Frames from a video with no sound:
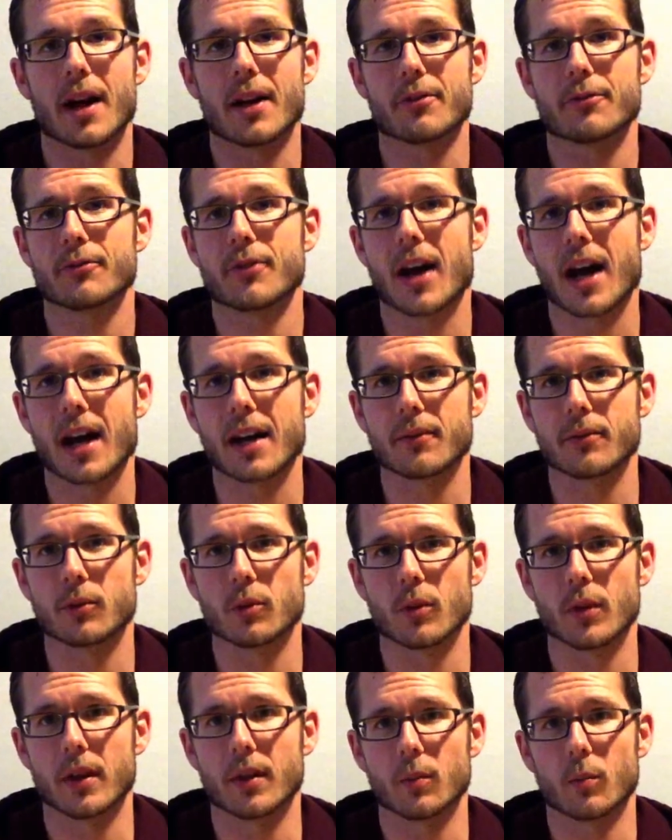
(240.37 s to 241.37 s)
by 5
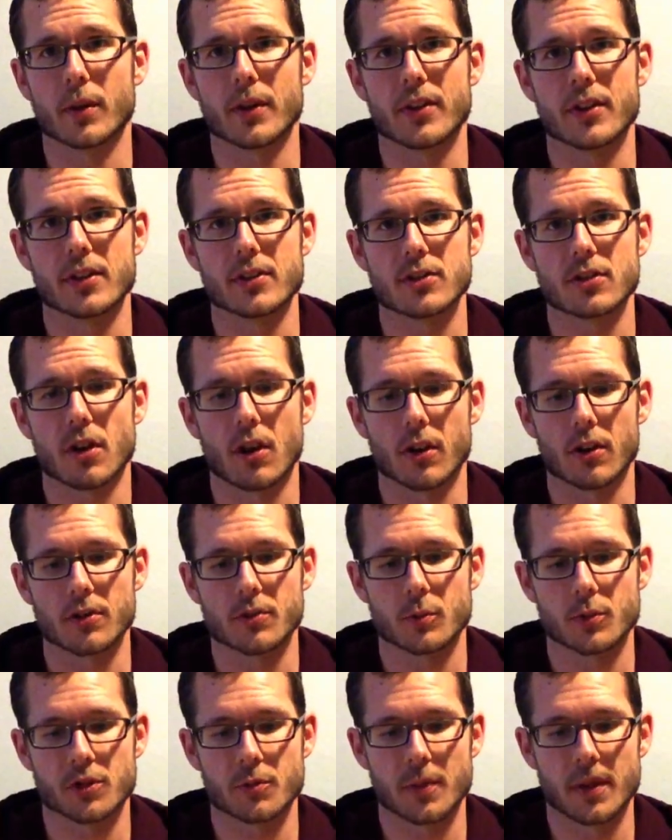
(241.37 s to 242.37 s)
grid with these
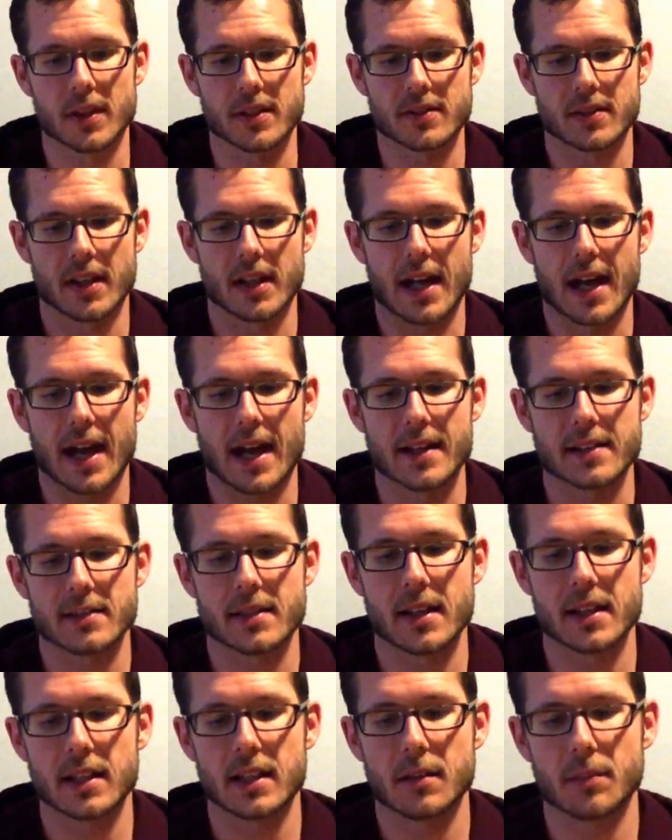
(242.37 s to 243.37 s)
cards, which means that as
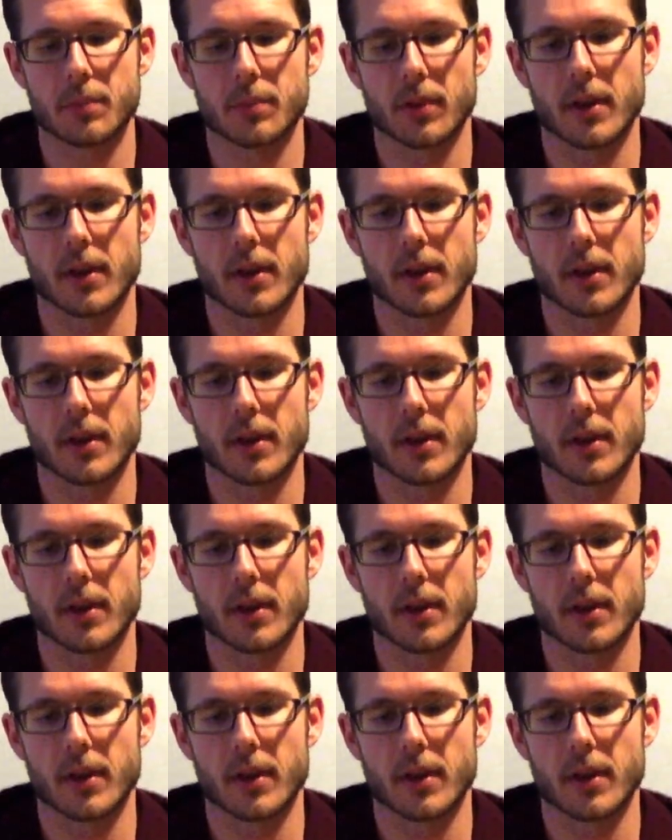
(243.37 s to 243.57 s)
they get